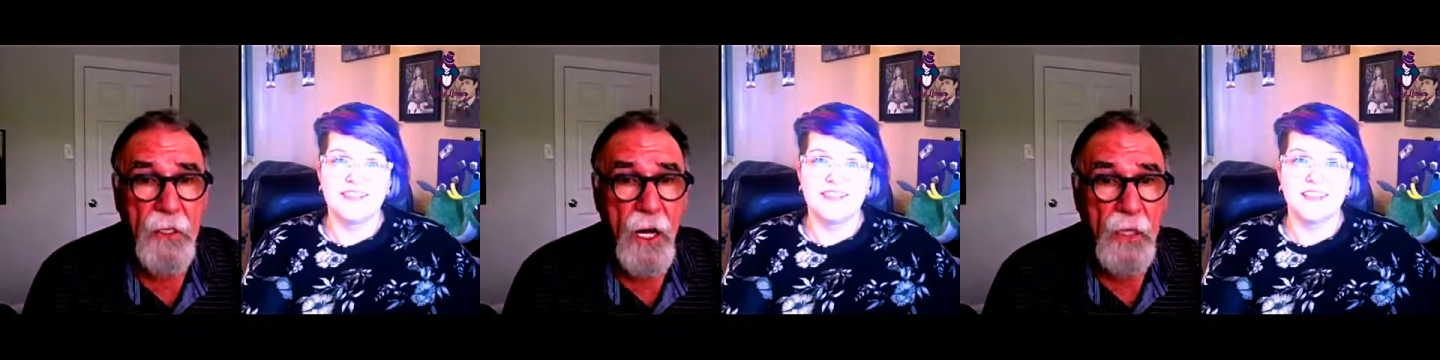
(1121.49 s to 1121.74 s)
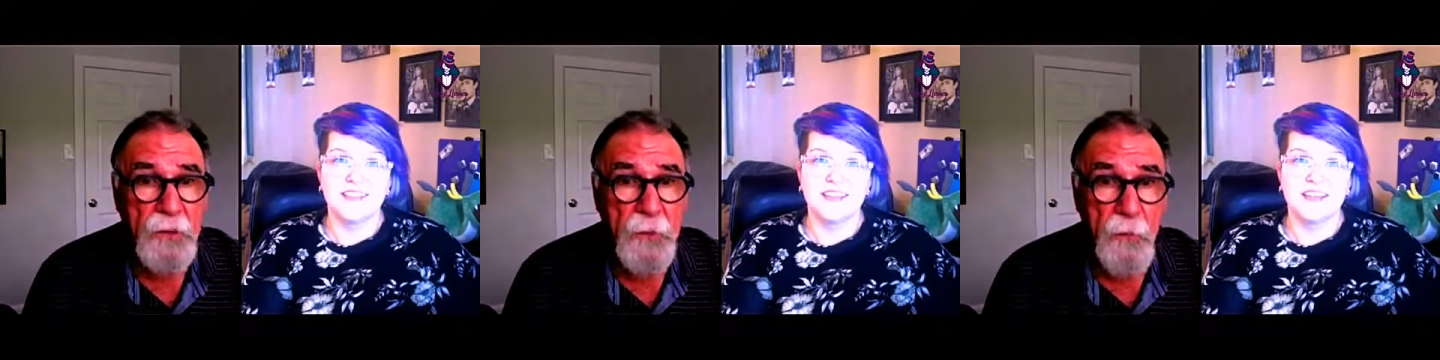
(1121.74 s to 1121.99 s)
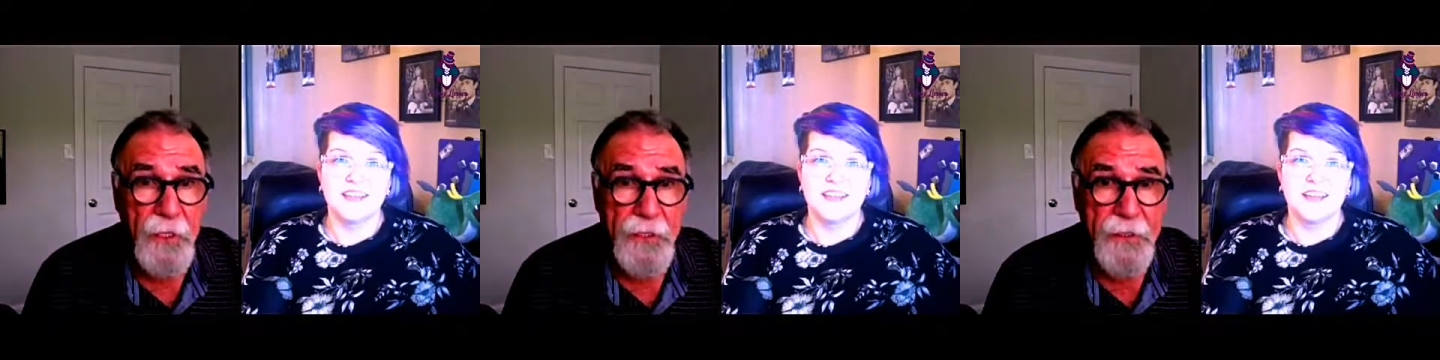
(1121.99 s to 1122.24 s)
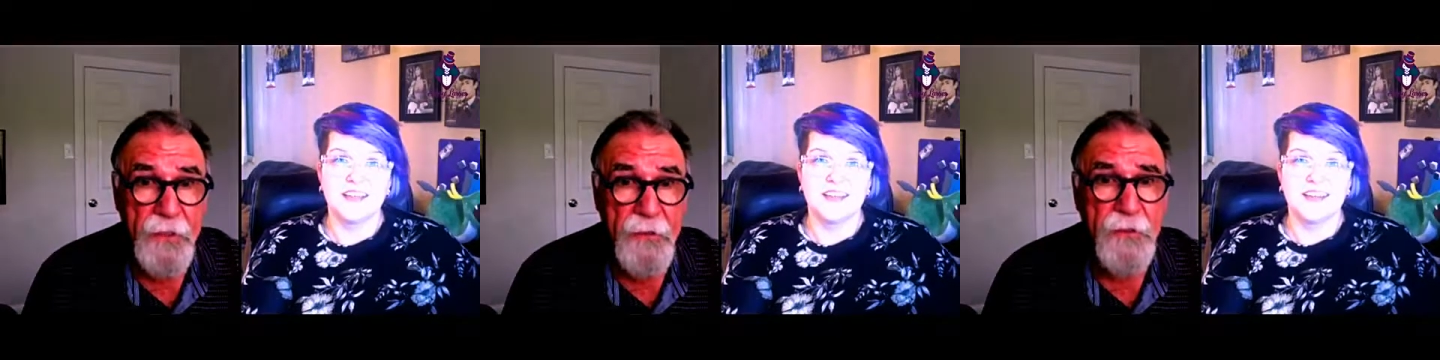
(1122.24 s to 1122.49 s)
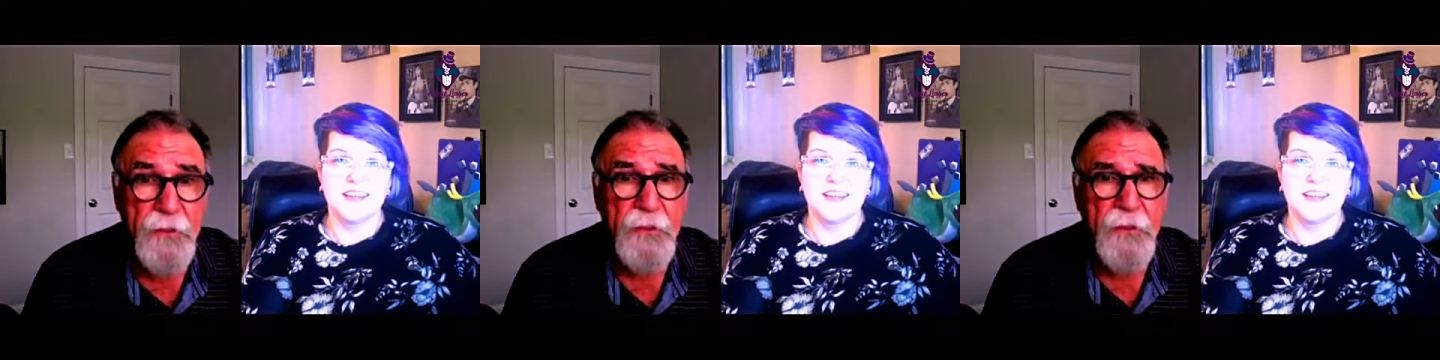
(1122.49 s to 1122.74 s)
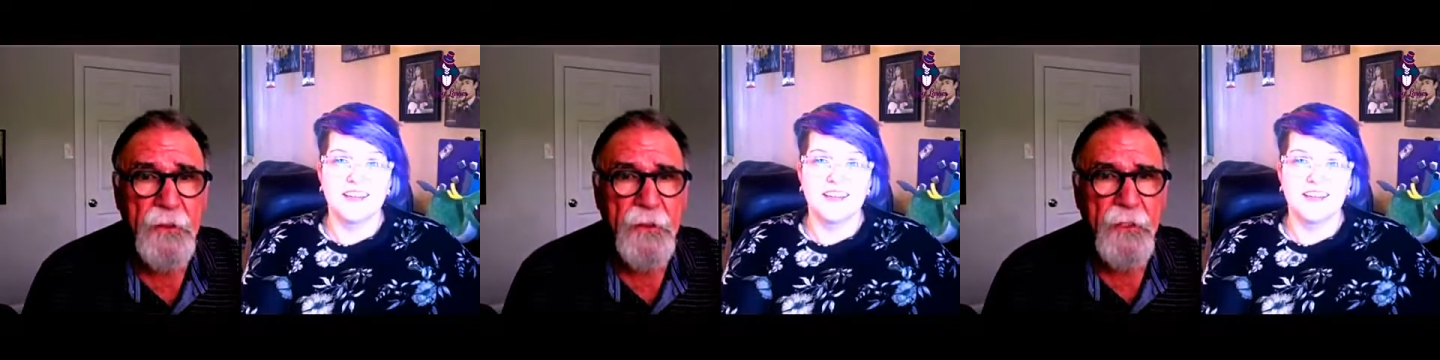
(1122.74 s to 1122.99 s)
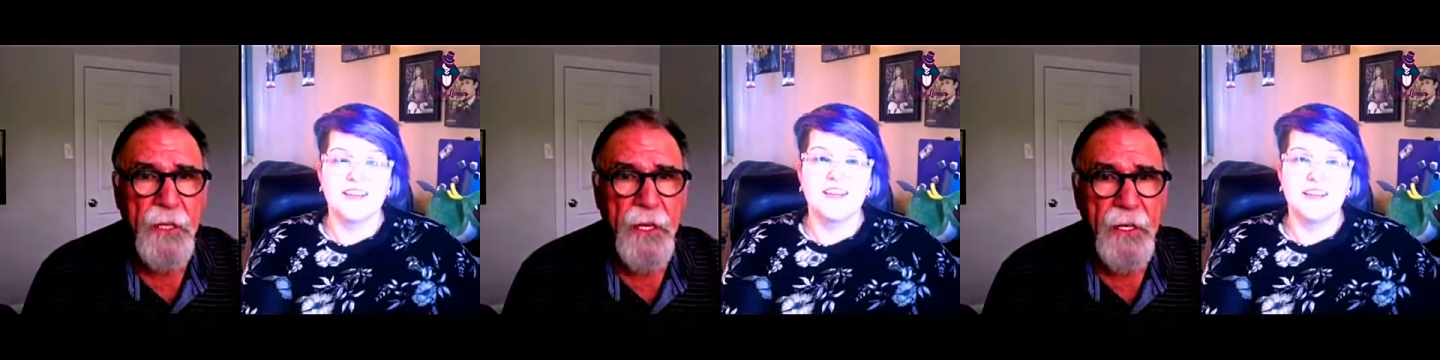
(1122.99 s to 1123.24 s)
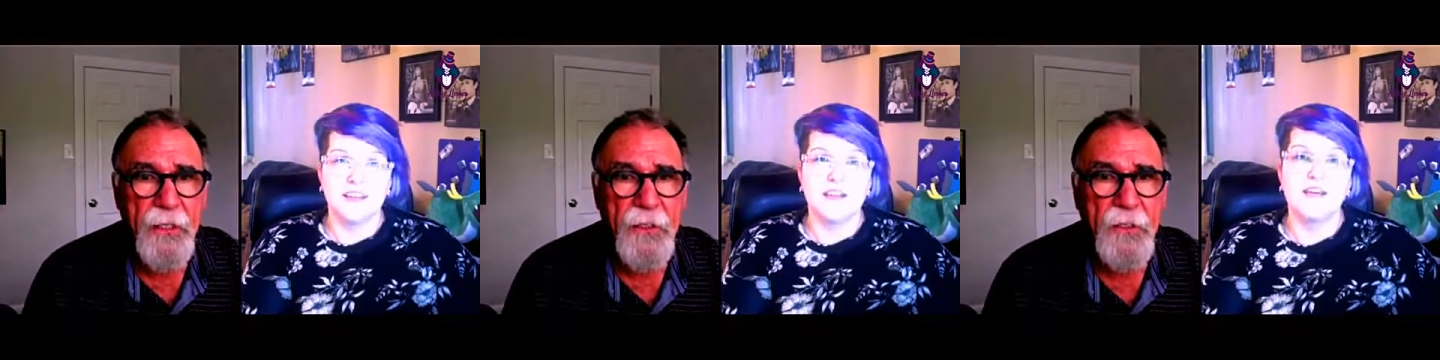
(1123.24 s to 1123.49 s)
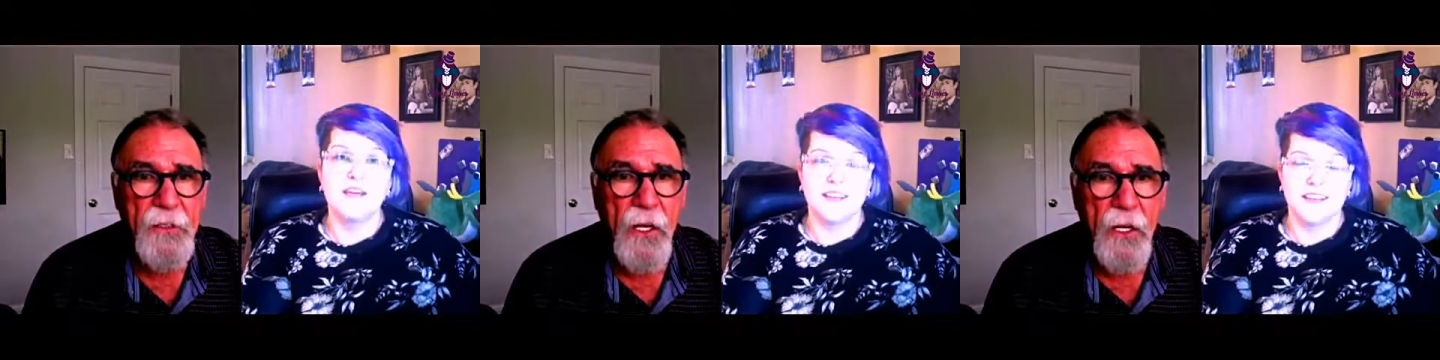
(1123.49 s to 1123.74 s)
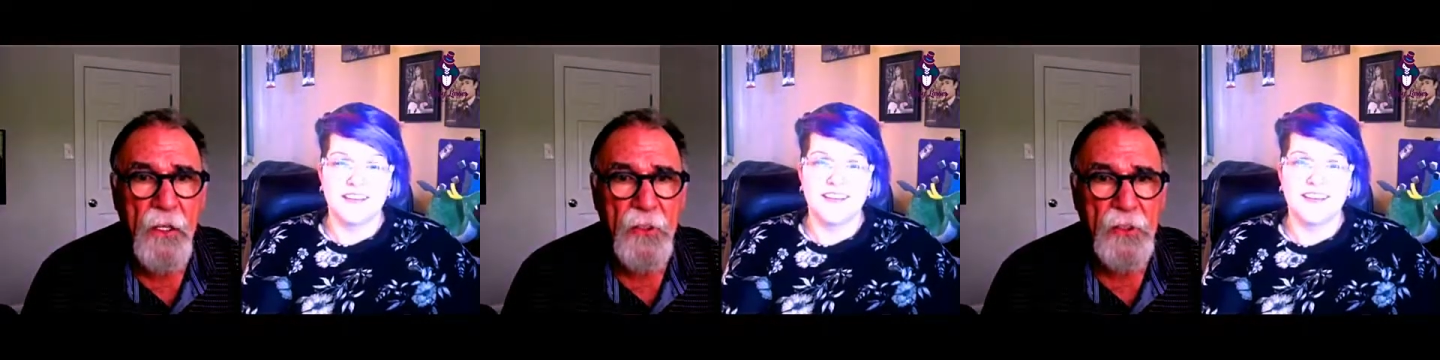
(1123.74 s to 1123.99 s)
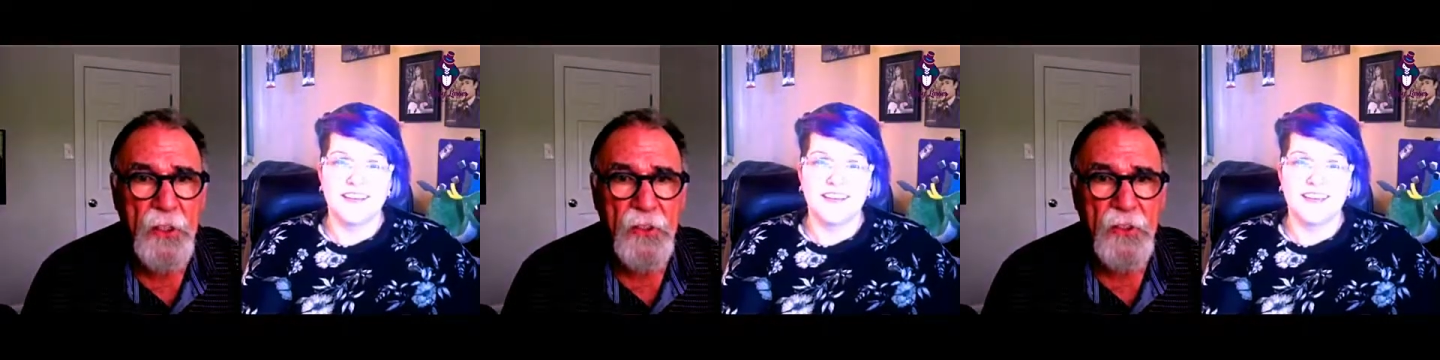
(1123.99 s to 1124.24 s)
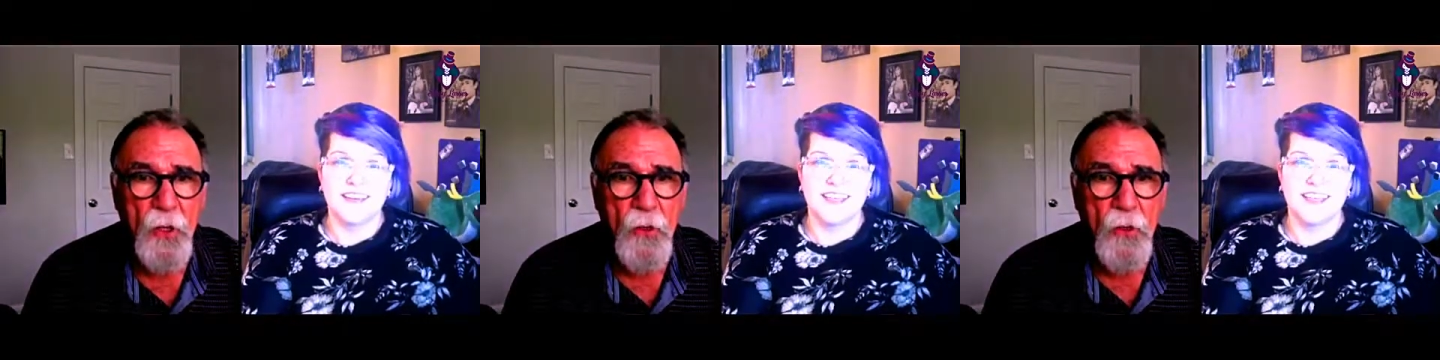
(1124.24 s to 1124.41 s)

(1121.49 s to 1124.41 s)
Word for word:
Speaker 1: contemplative and uh, just